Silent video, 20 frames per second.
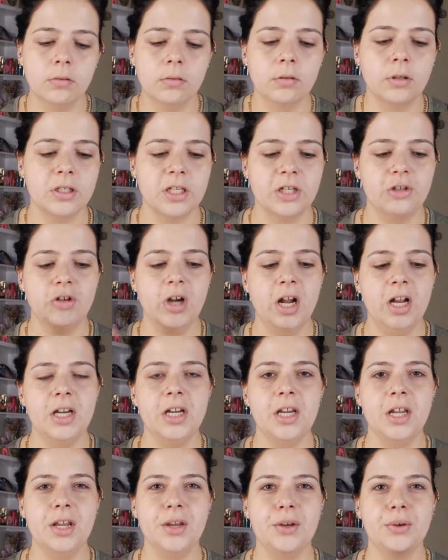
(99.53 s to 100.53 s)
because I try
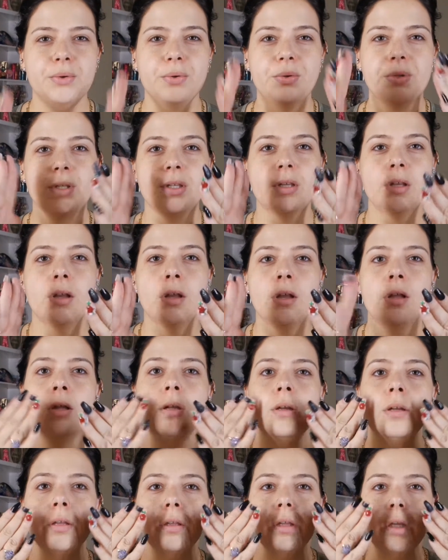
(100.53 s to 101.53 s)
to use,
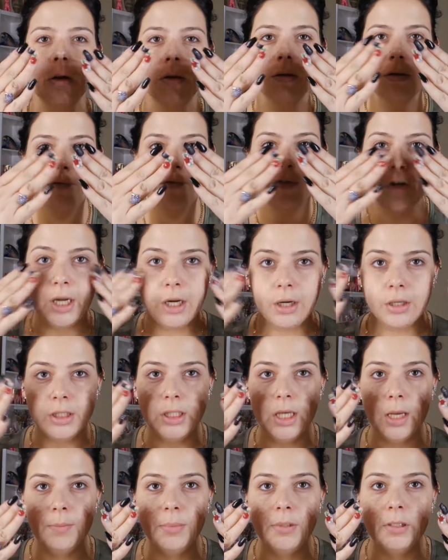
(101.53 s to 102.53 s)
the
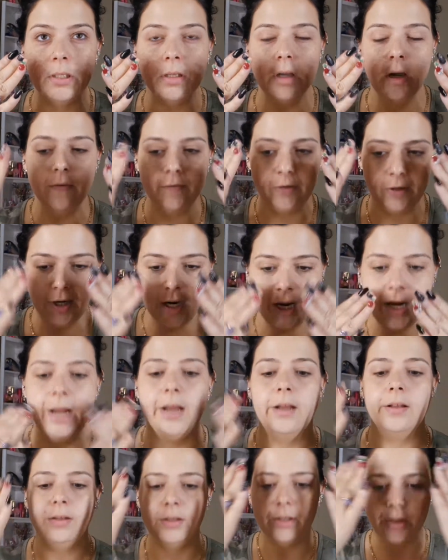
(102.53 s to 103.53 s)
fingertips of your
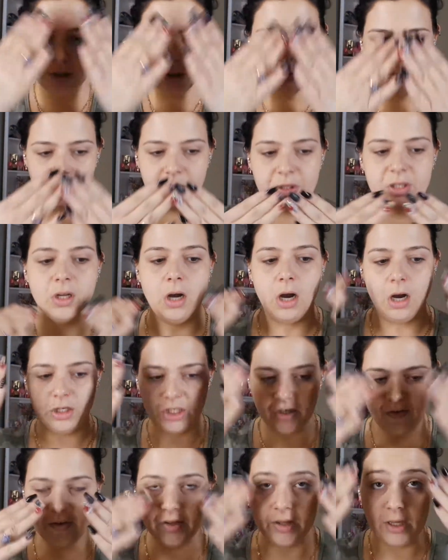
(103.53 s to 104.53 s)
hands to
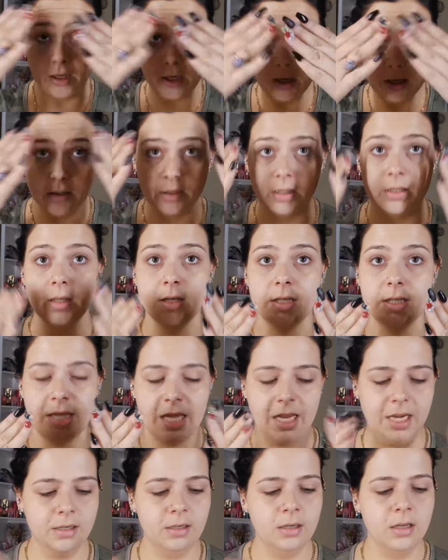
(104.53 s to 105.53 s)
massage everything into the
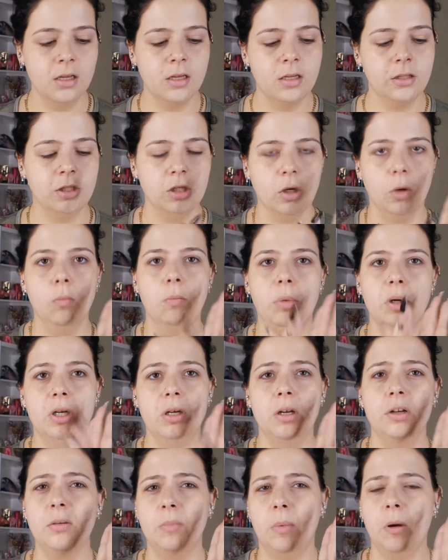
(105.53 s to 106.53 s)
skin. Don't put
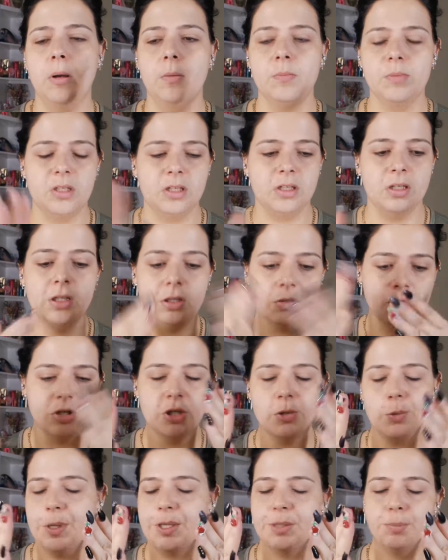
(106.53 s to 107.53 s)
it on your palms because then you
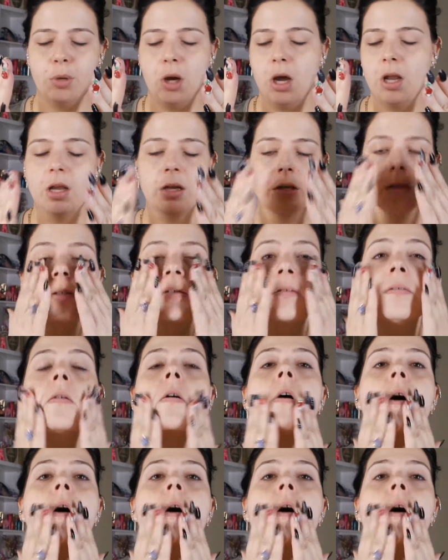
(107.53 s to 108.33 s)
just waste product.